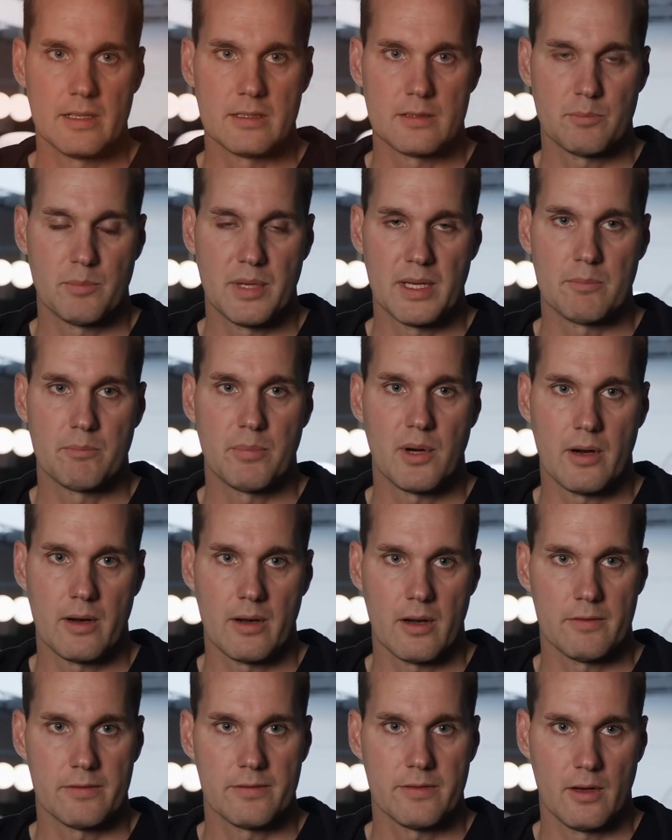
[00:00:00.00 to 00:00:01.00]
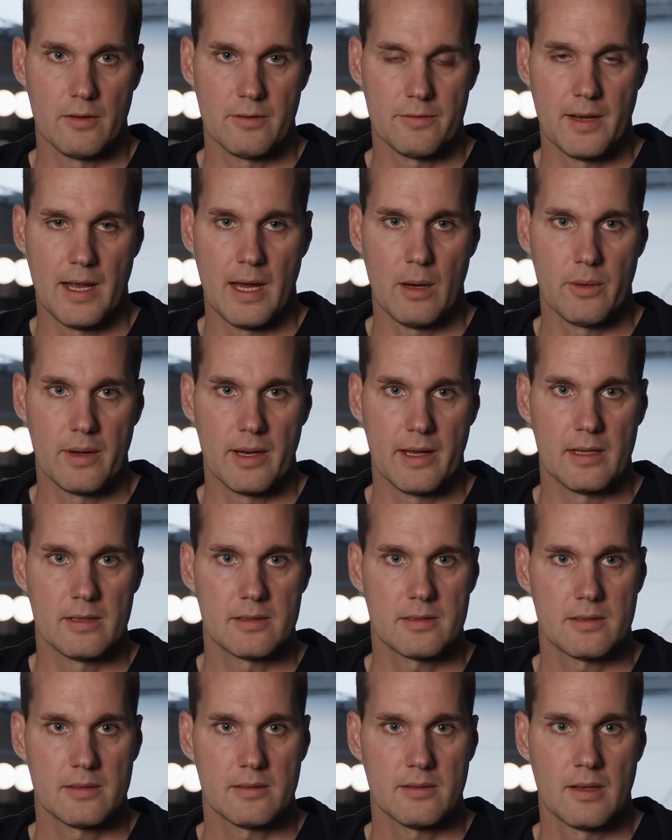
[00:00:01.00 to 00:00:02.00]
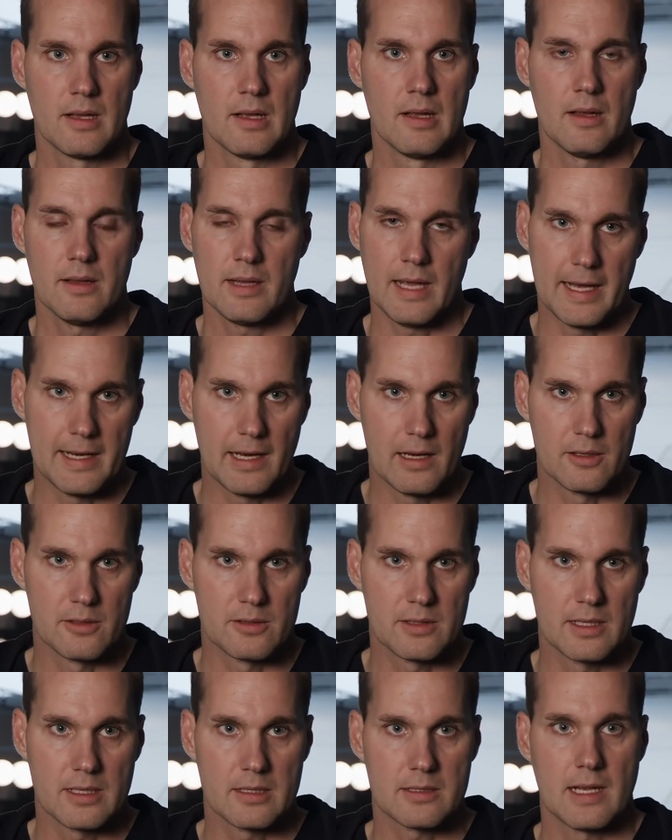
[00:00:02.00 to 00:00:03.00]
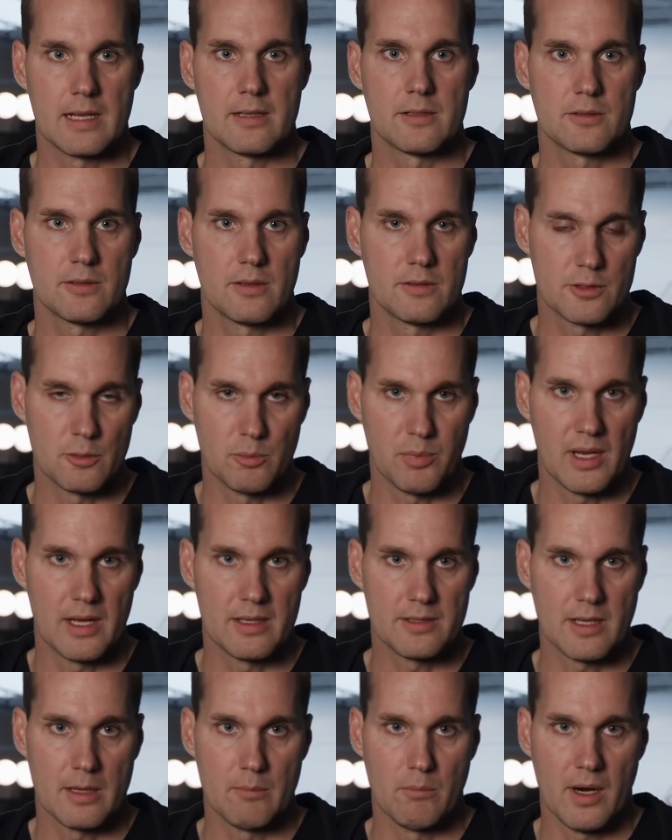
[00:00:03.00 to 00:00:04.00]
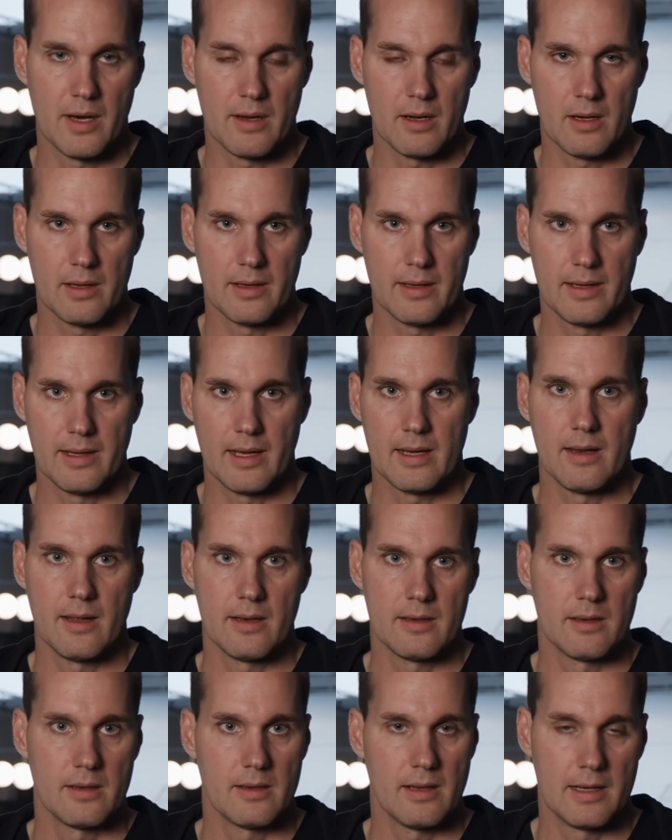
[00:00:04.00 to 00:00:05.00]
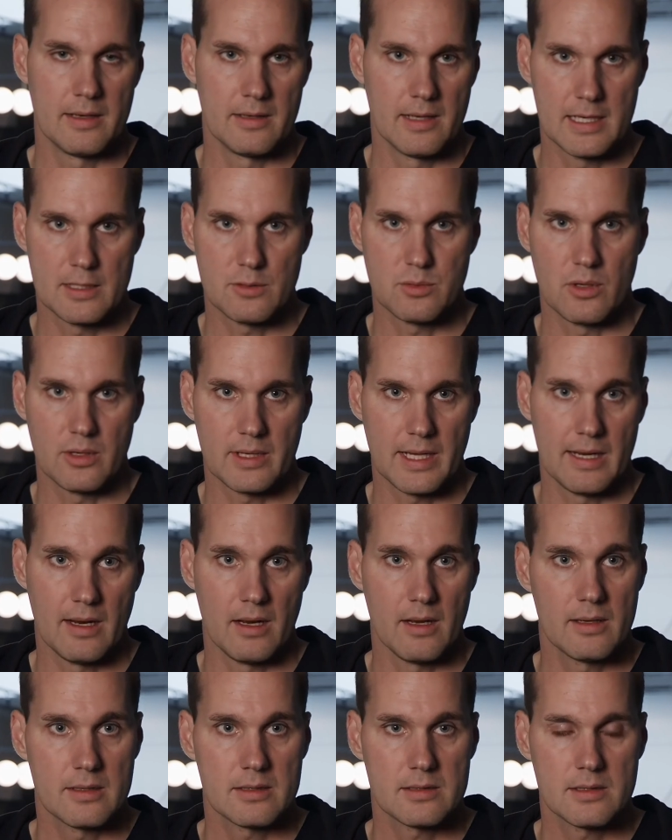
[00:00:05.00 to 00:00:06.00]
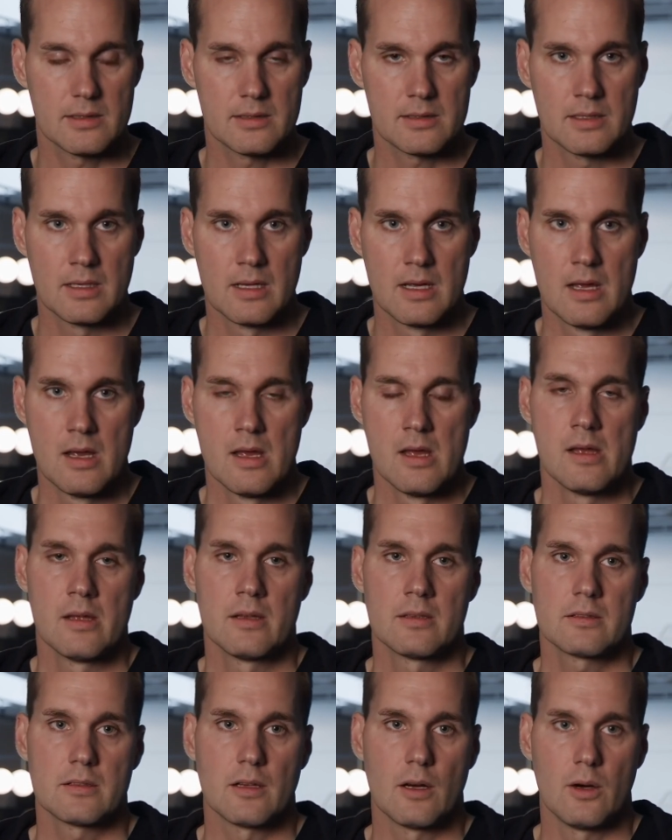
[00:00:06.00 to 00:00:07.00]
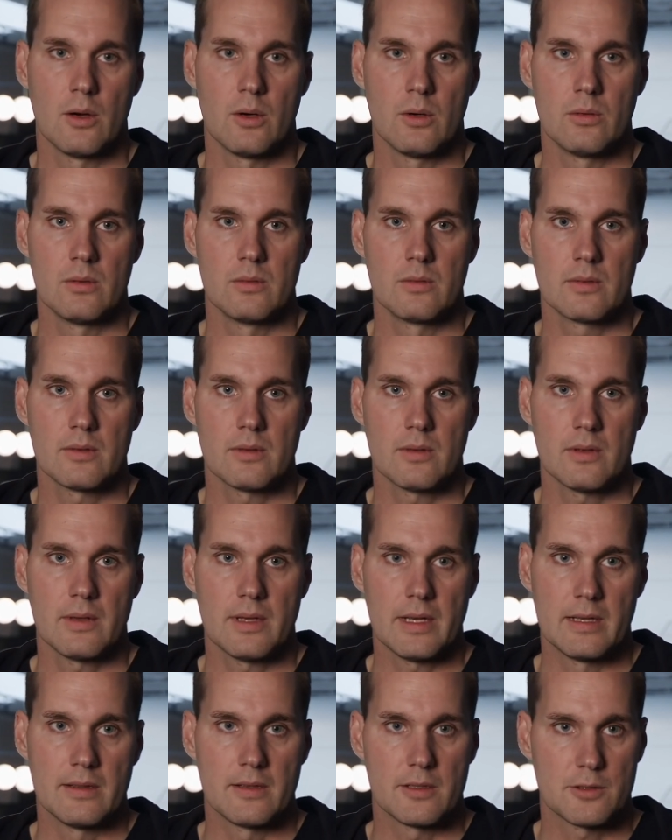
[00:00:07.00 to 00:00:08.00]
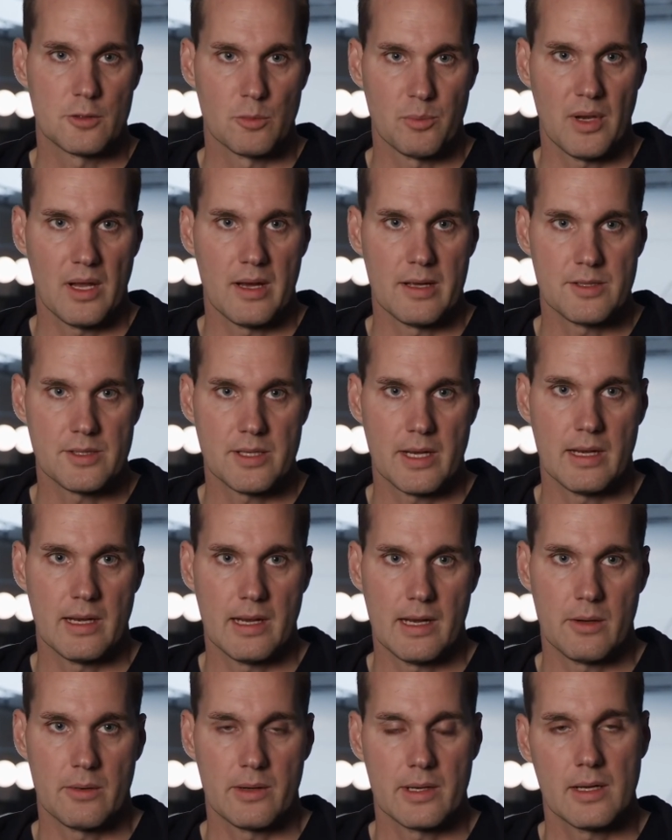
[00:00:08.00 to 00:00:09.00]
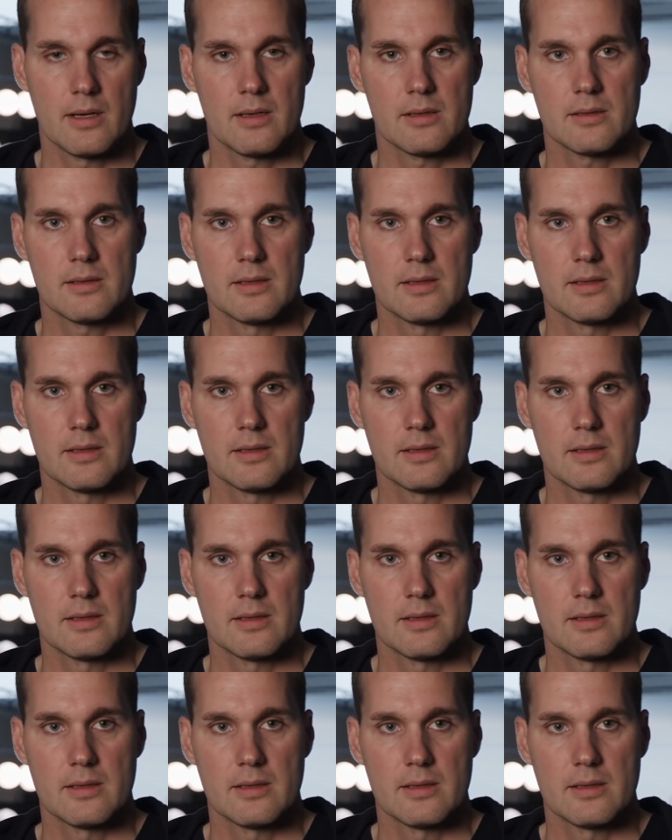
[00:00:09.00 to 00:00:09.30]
is a big part of nowadays analytics and supply chain modeling and network analysis. So in the supply chain area,